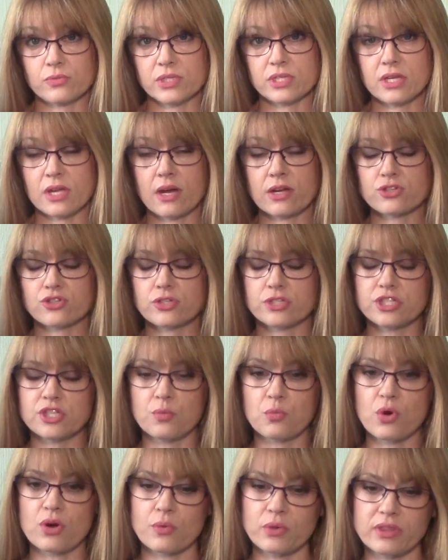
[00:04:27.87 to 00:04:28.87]
We actually see
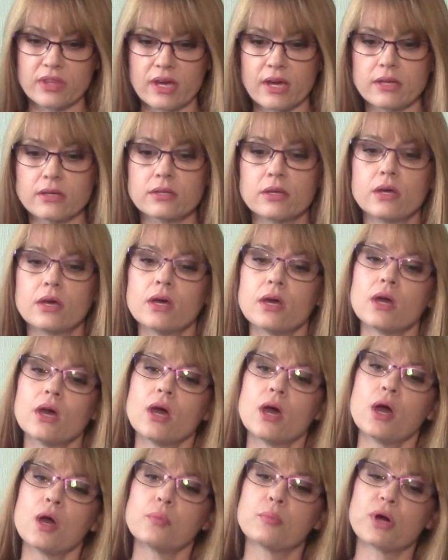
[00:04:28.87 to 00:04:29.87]
more with that.
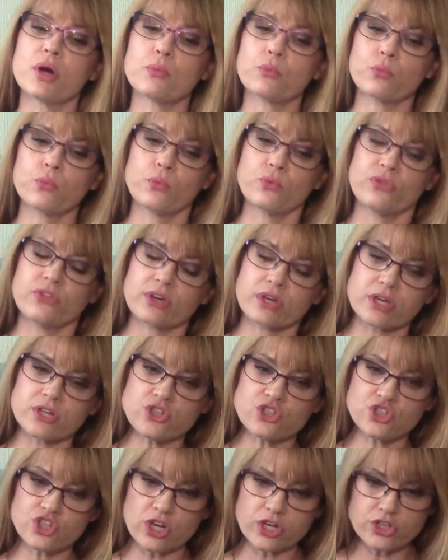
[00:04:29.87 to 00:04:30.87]
But the
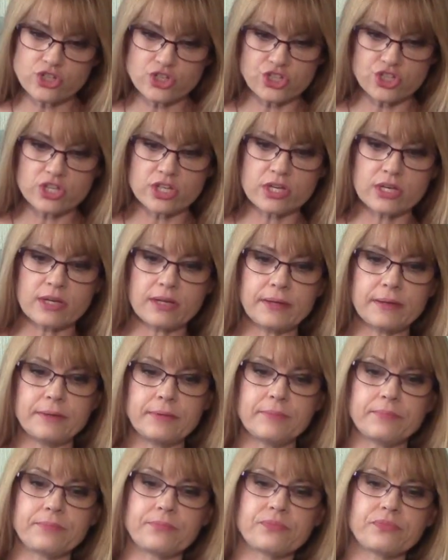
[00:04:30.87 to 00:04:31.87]

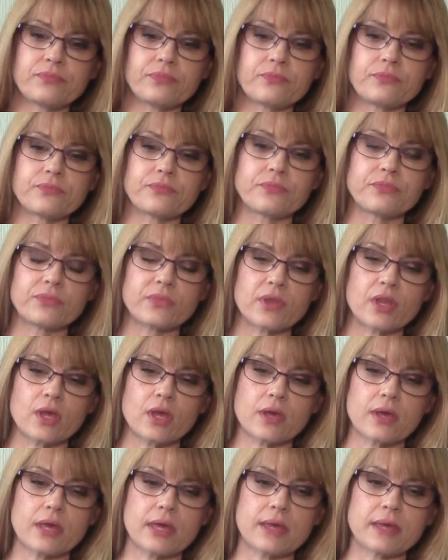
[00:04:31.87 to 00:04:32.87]
conjunction,
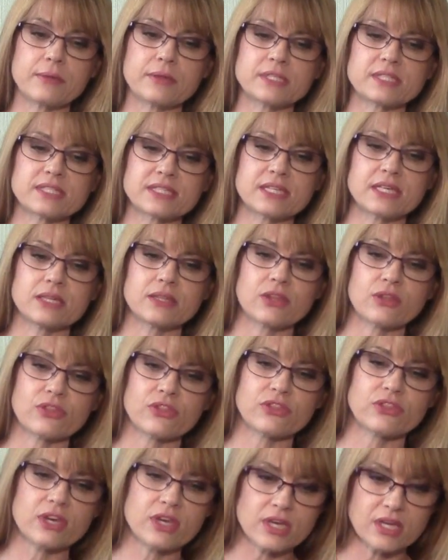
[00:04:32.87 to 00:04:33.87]
see, the
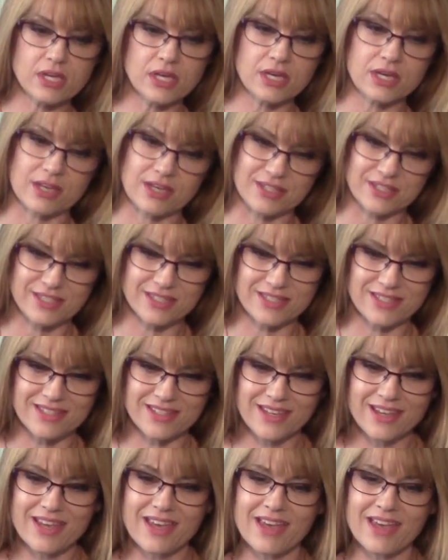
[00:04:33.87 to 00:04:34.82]
thing is...